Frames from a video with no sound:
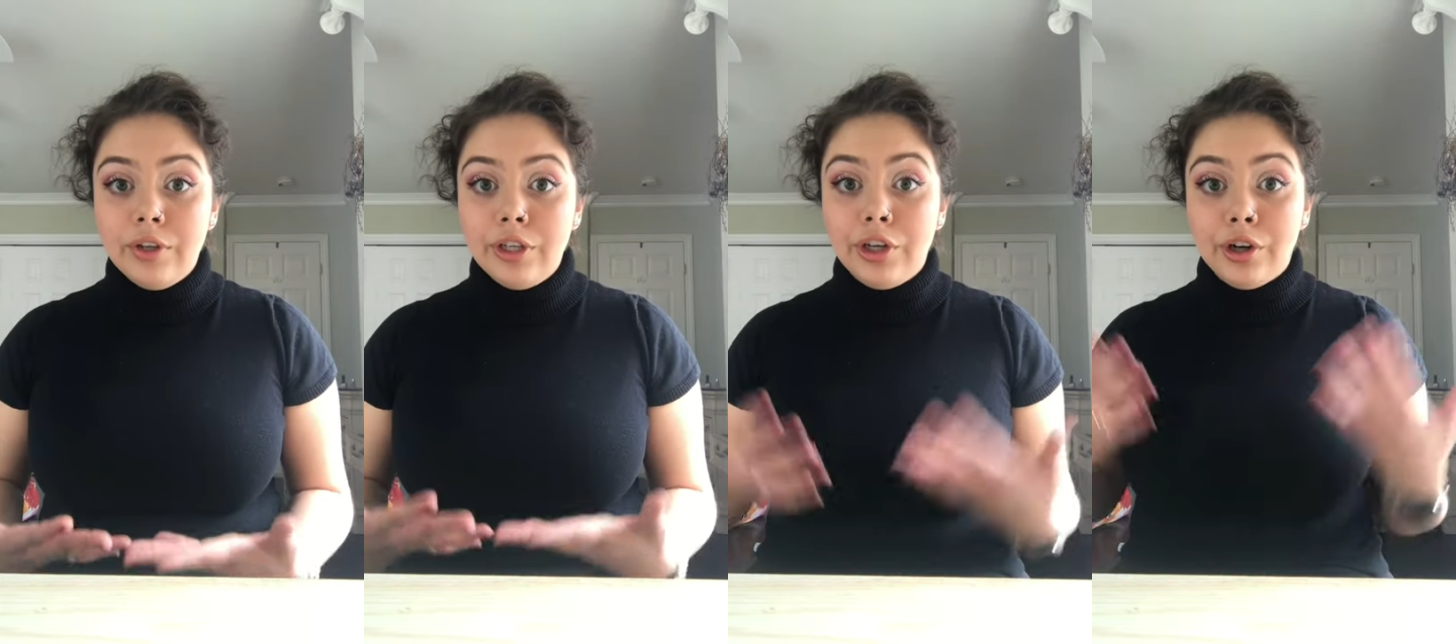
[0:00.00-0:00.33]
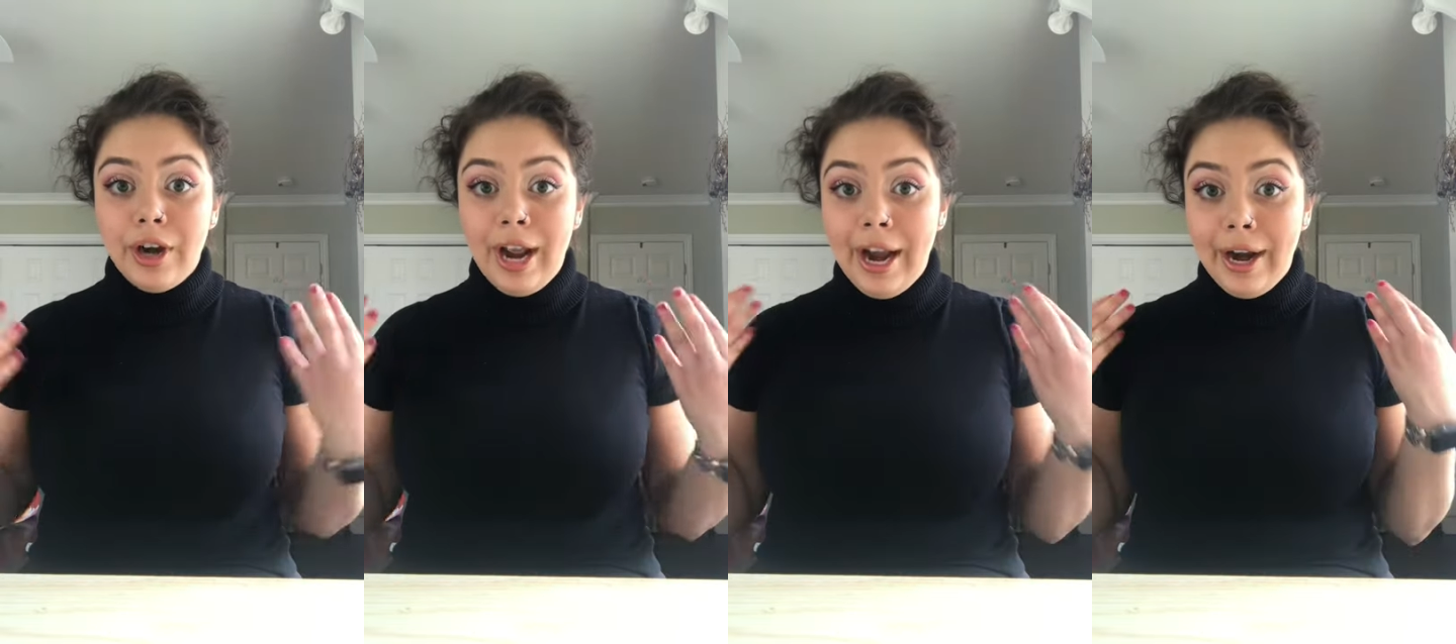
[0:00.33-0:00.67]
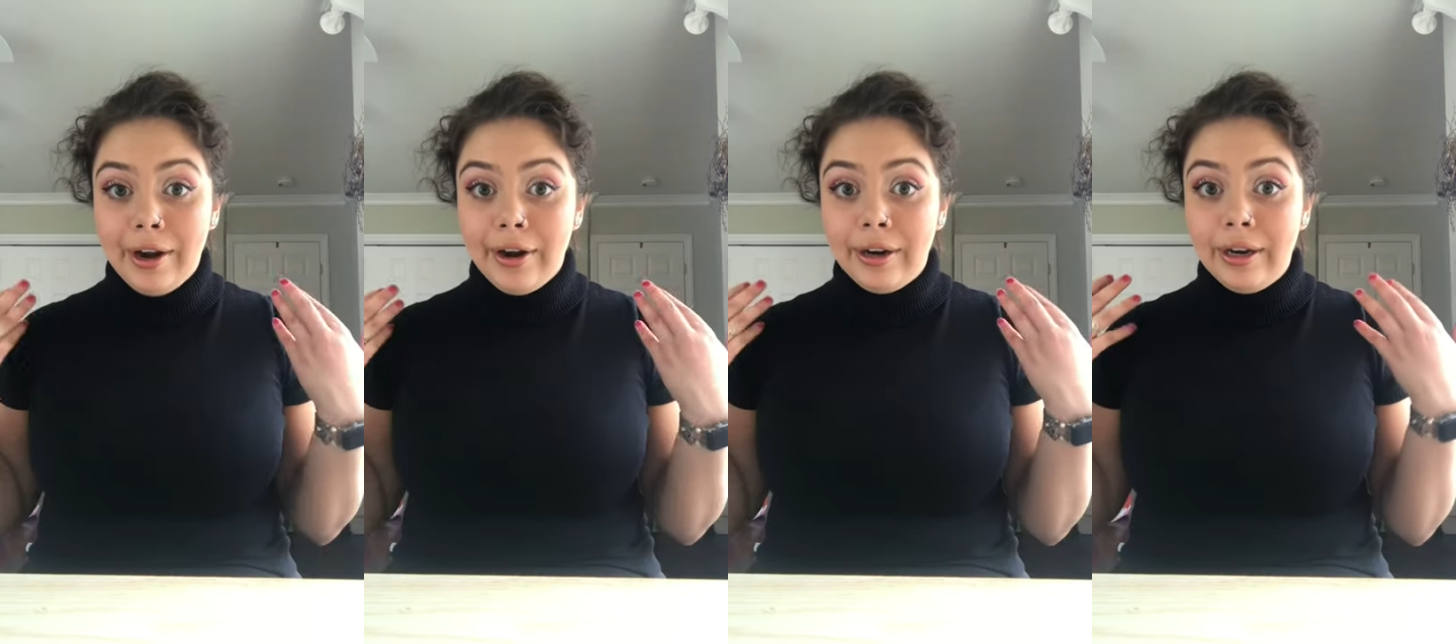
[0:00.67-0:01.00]
your
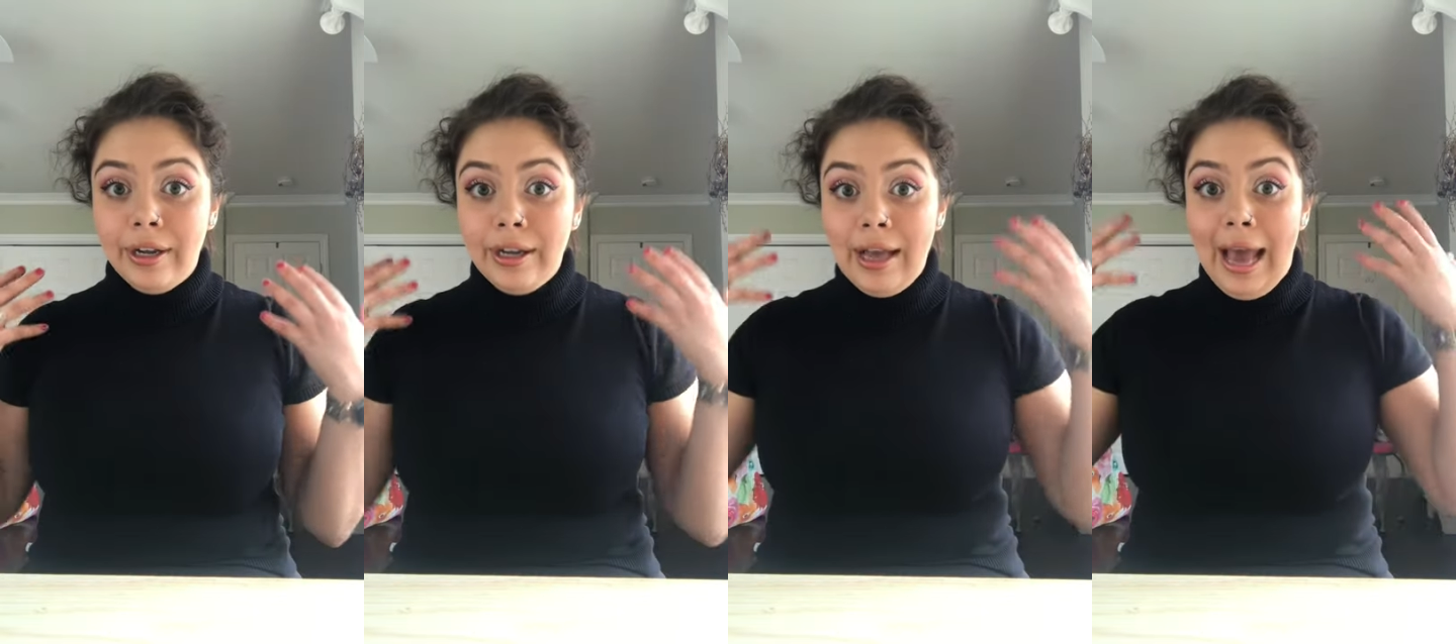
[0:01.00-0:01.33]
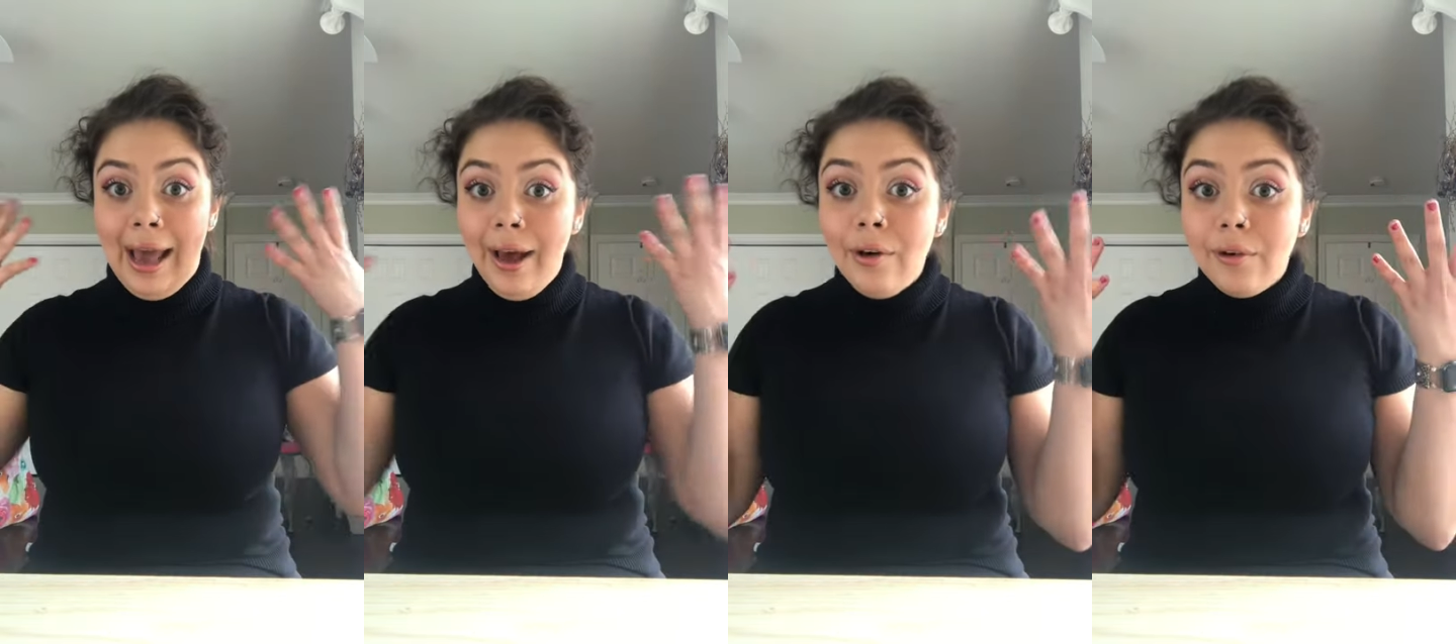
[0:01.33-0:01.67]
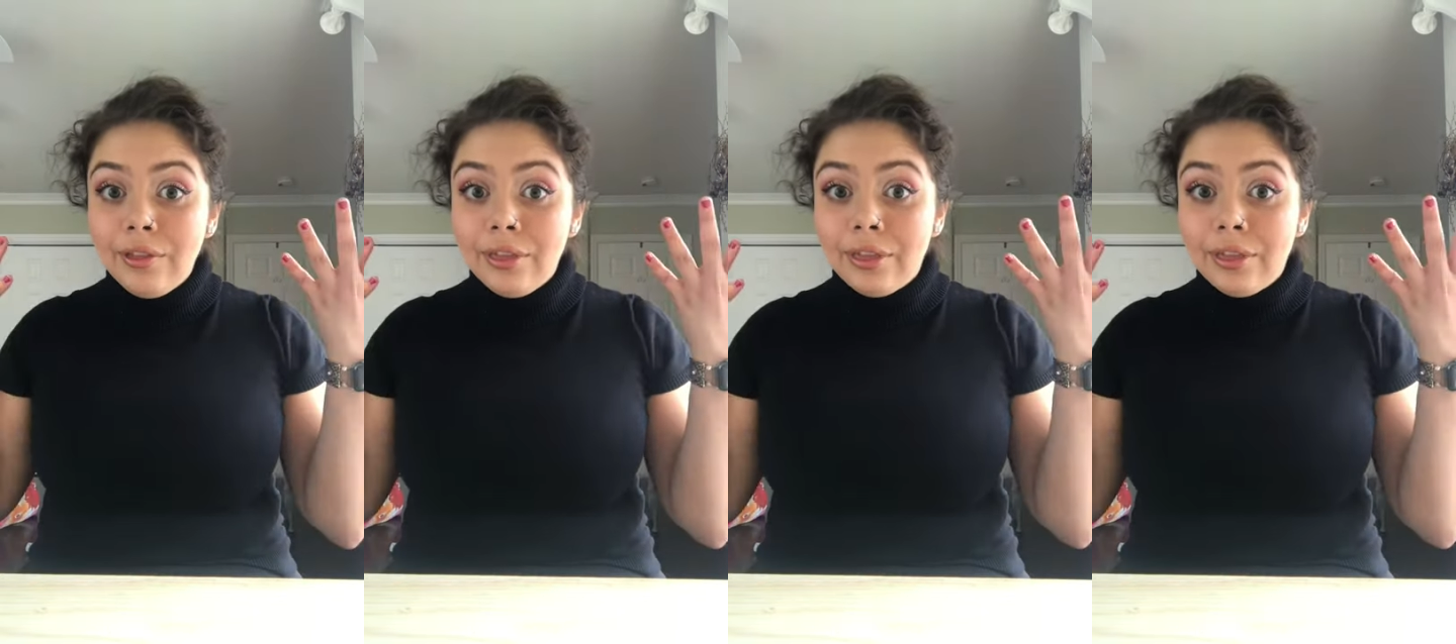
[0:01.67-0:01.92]
hair health,